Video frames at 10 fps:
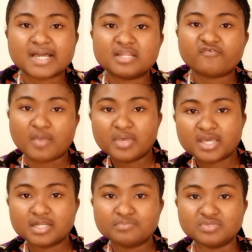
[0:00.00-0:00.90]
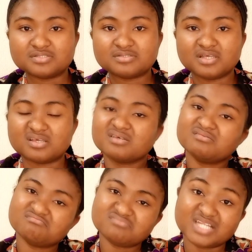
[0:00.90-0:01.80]
And if I make any mistake,
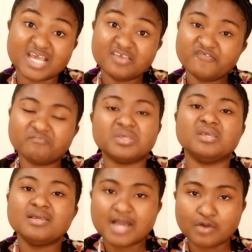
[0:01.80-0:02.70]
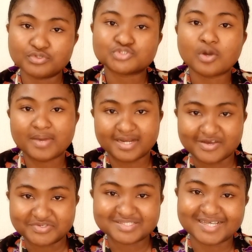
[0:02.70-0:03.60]
naive me, I will stop and
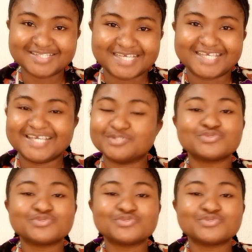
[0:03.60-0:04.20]
I will start again.